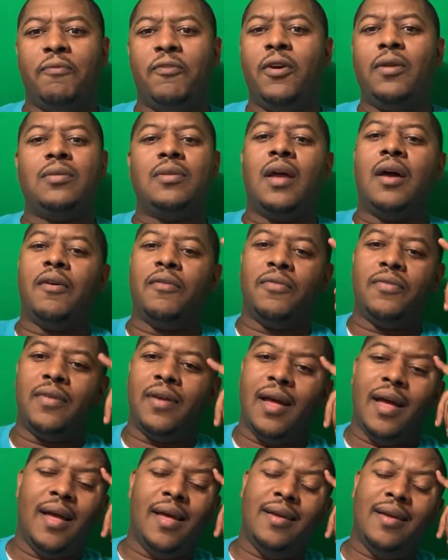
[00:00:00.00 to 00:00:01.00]
First off,
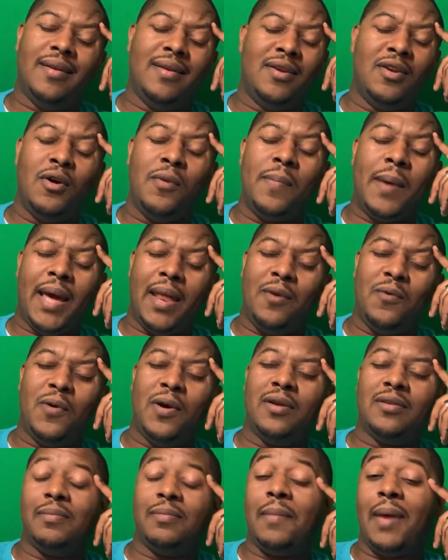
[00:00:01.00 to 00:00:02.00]
nobody
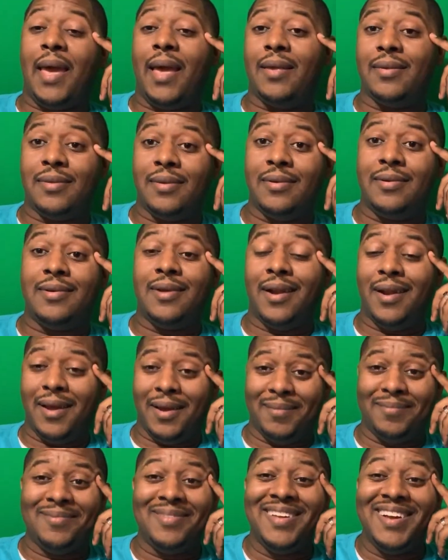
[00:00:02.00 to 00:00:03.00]
wears masks to shut
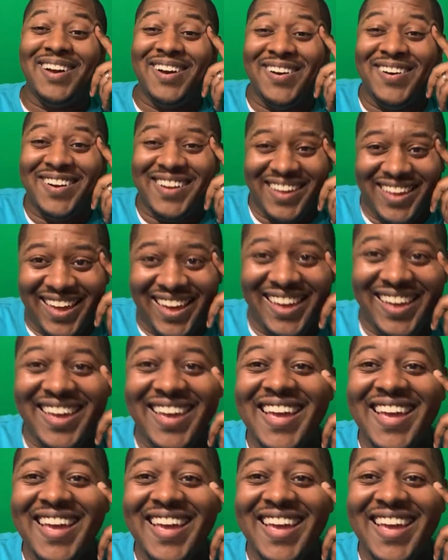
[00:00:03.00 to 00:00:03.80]
up. Okay.